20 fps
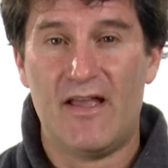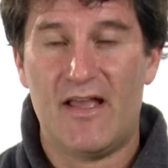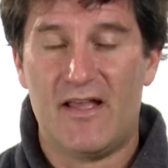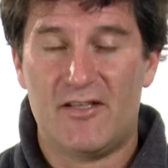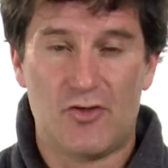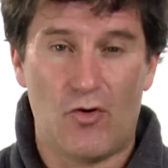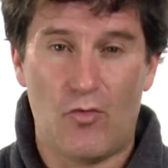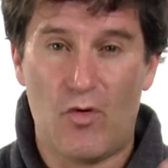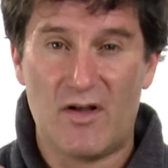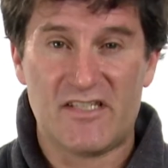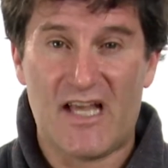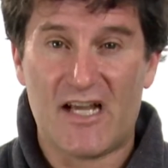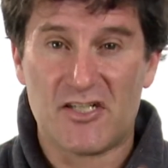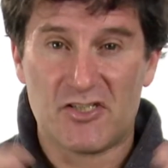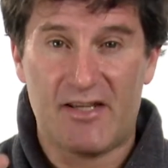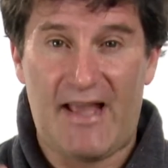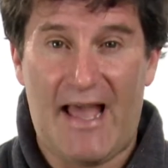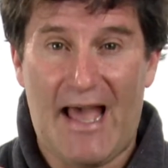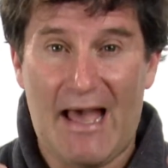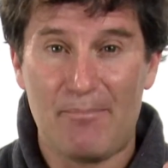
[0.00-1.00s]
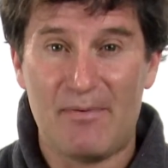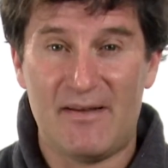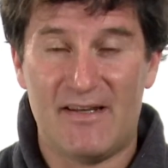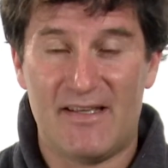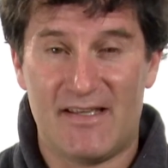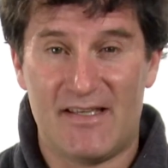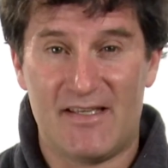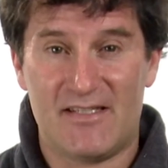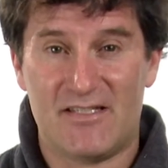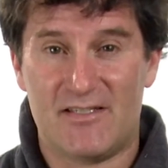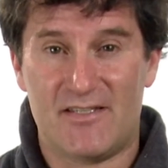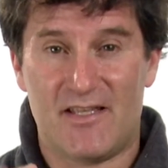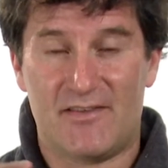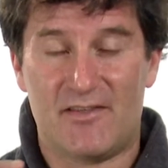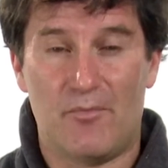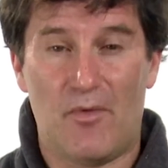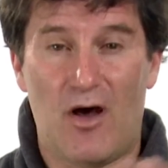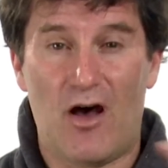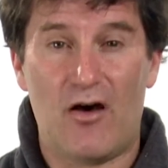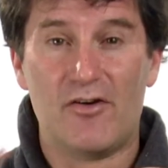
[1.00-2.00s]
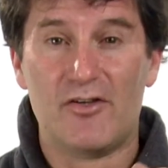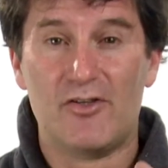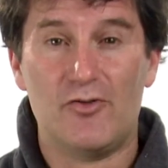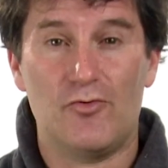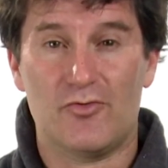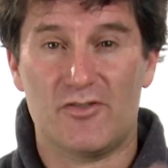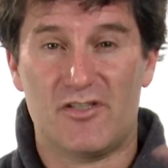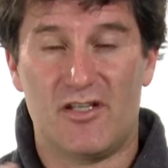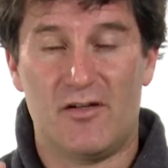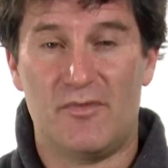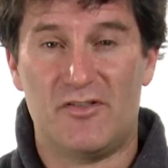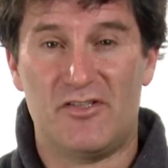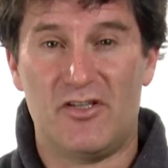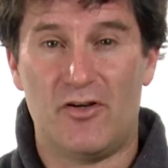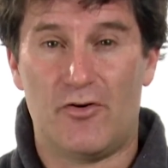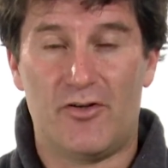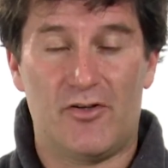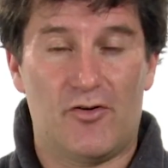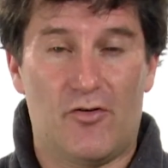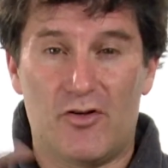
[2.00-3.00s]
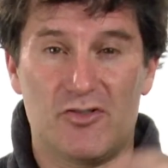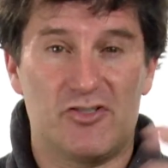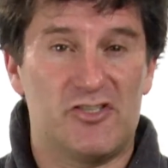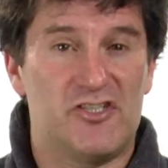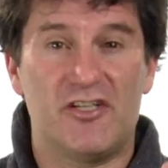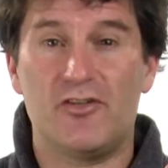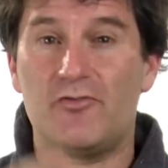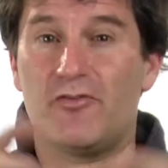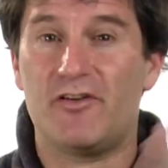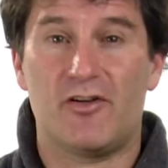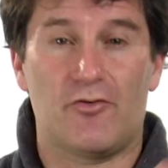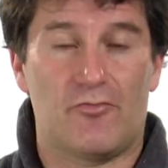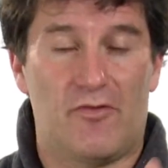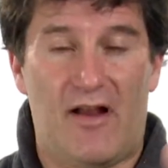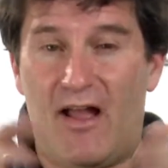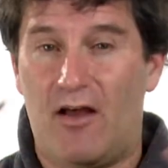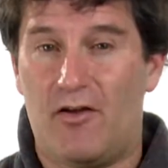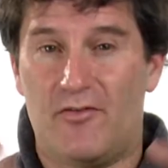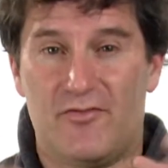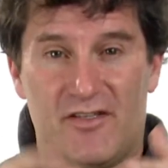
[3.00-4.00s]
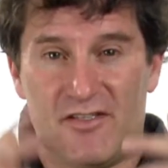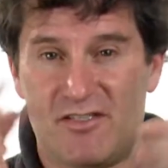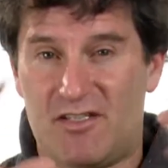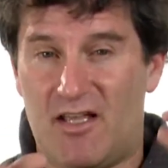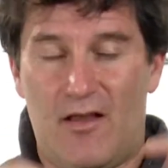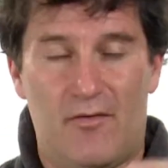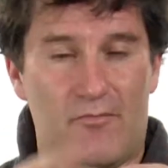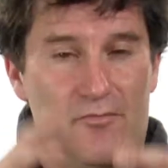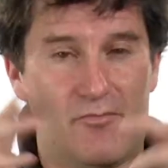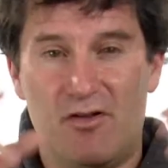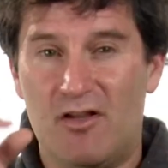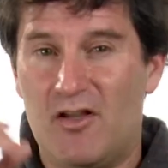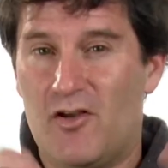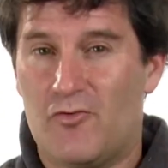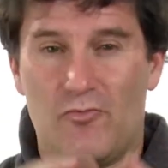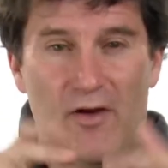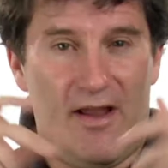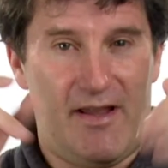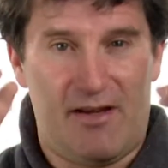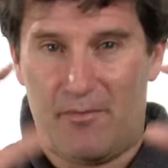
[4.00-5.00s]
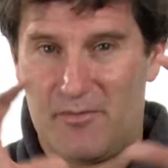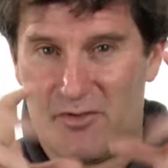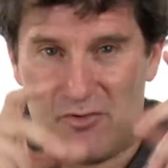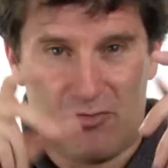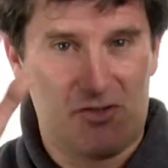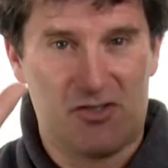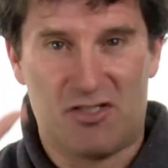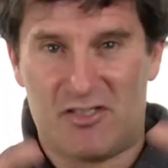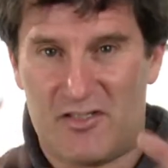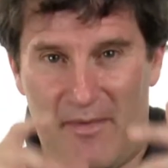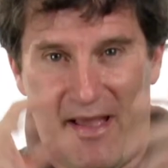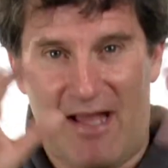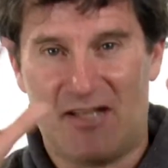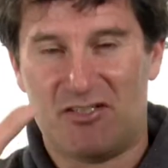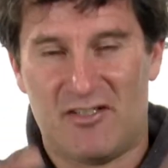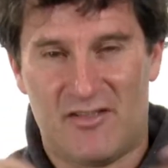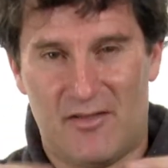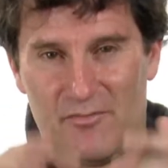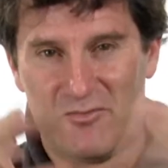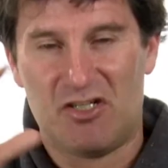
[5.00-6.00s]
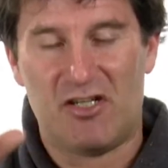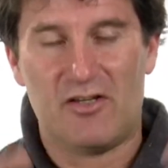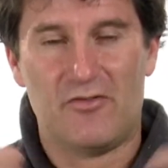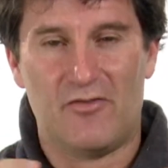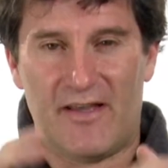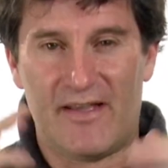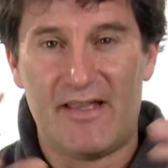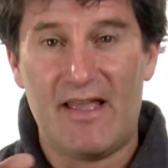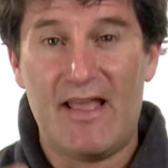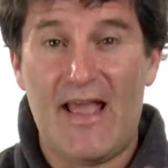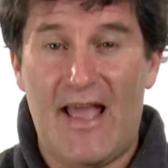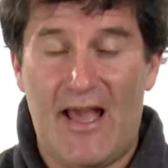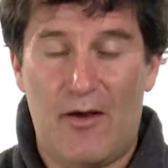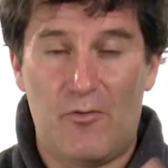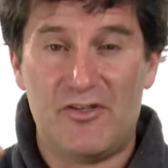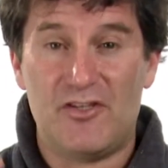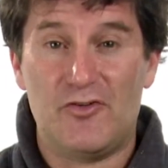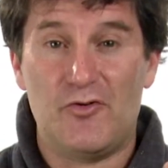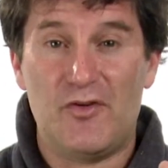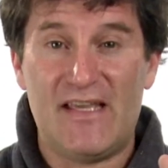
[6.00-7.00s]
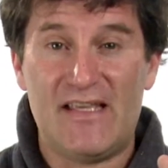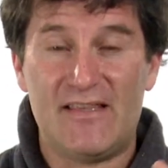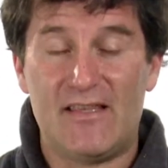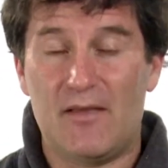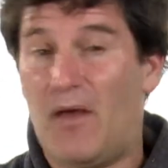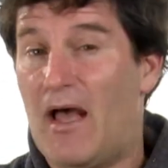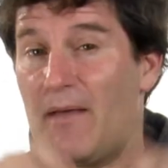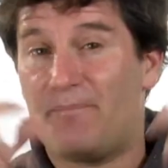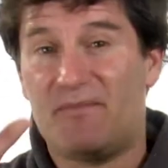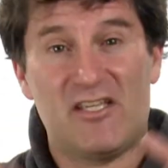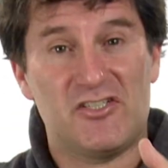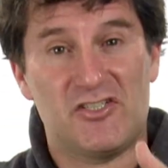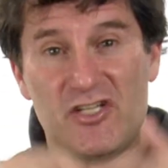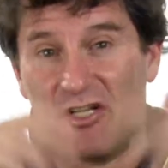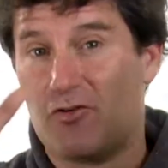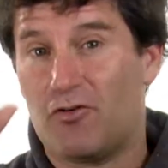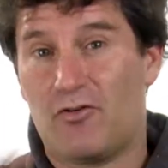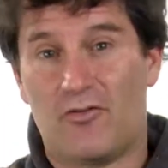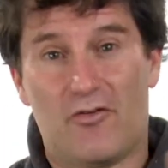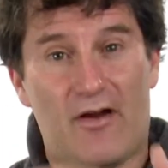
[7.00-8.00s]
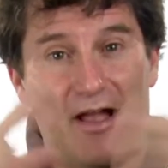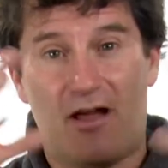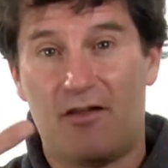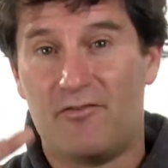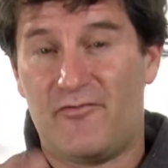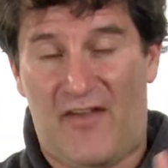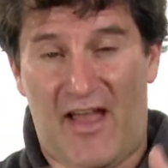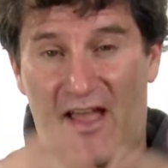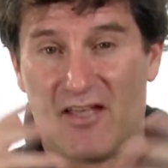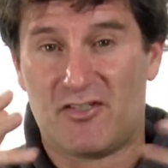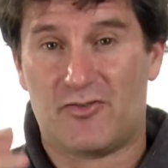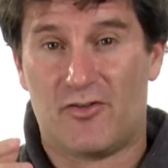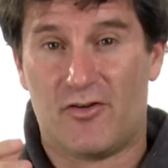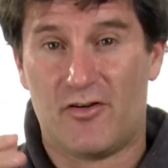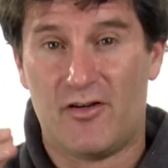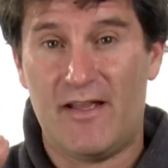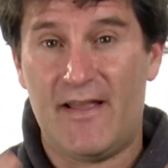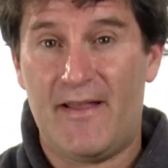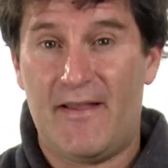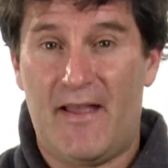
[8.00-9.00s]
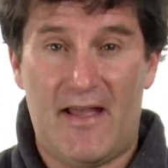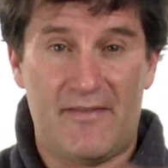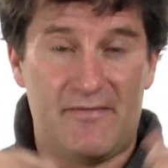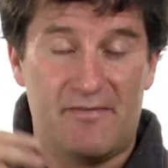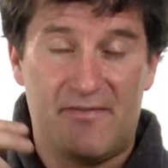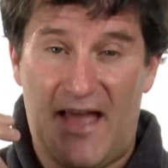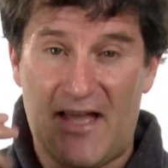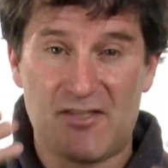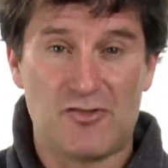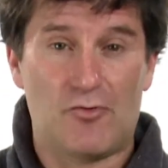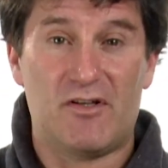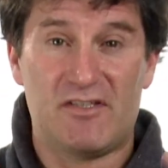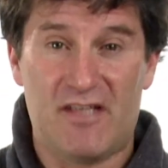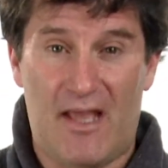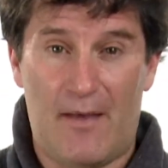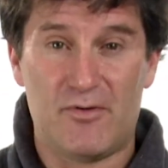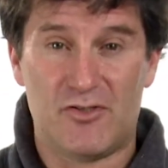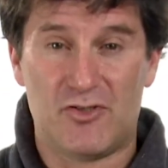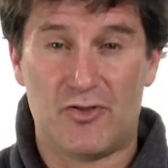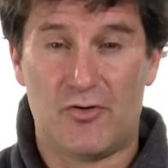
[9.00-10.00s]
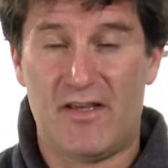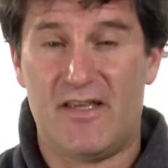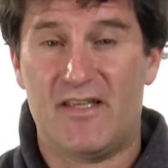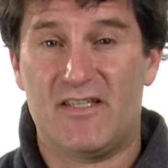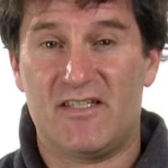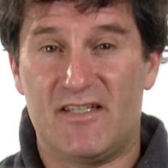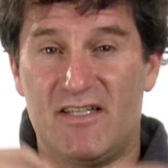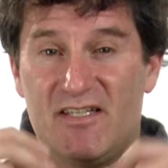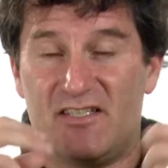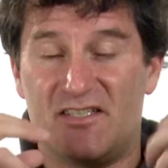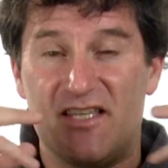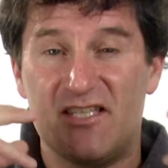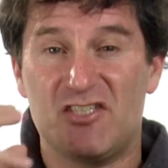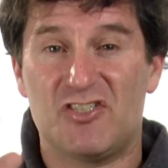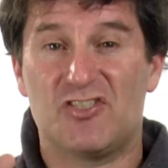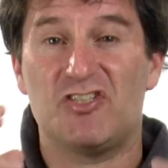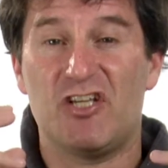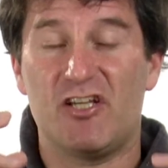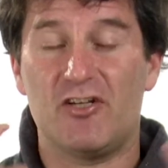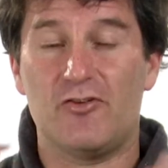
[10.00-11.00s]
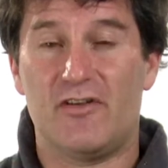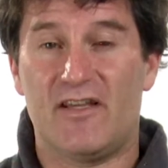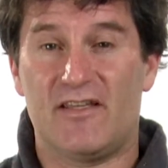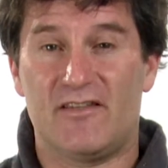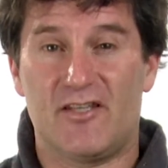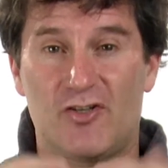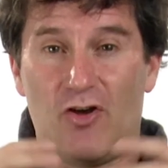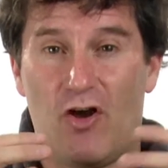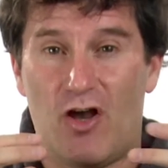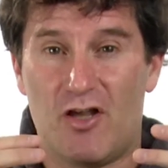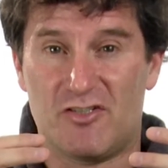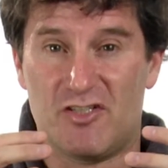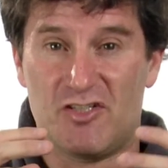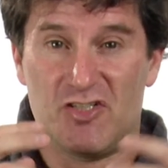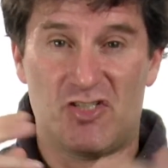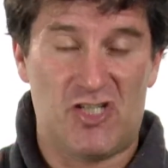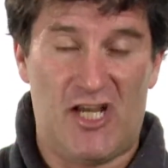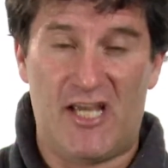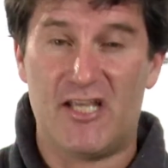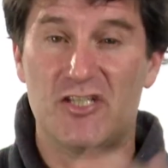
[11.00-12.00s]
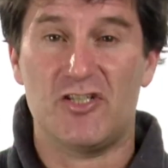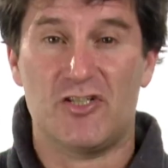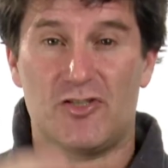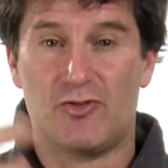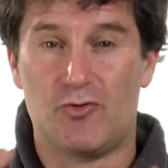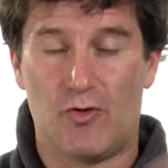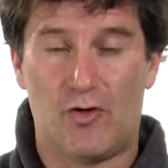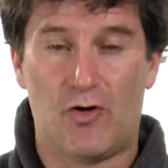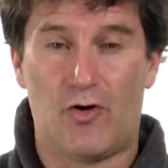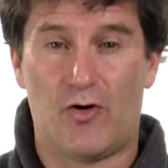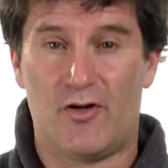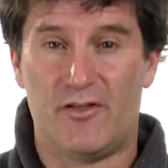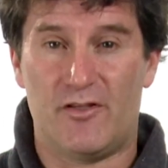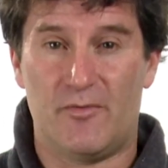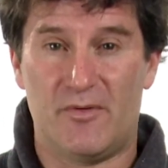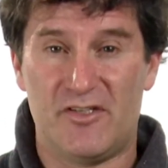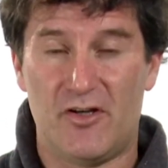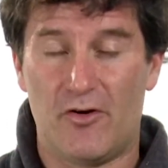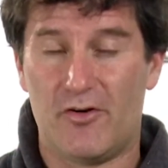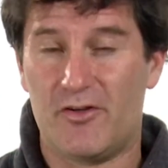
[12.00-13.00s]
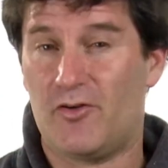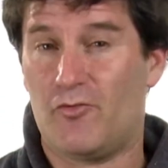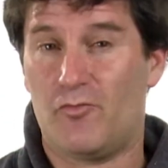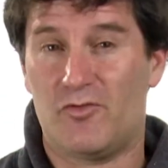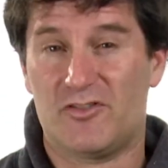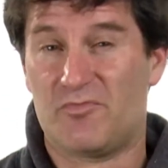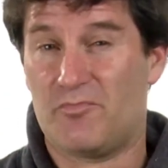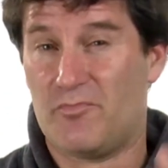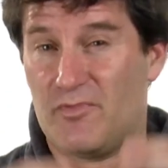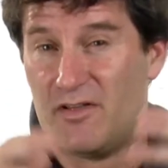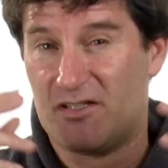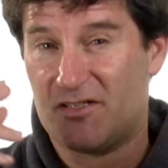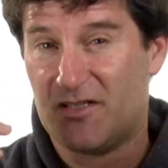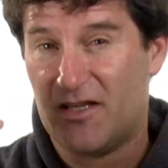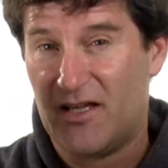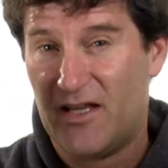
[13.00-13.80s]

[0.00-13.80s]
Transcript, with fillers: So what's actually happening is is that the molecules in a material are jiggling around at some rate. I mean, you can just imagine them jiggling. And when you heat them up, they jiggle around faster. And that's what temperature is. And it's this jiggling that causes changes to occur in the material, which is